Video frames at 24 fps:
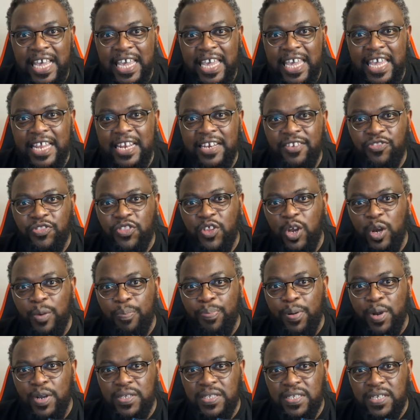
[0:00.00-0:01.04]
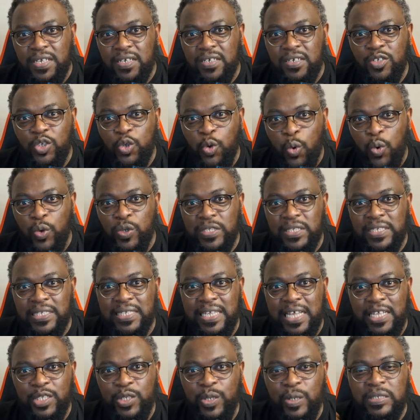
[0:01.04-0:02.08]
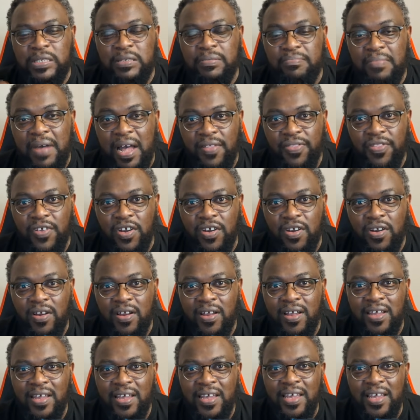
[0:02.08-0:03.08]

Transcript: in third person towards Senzo's mother,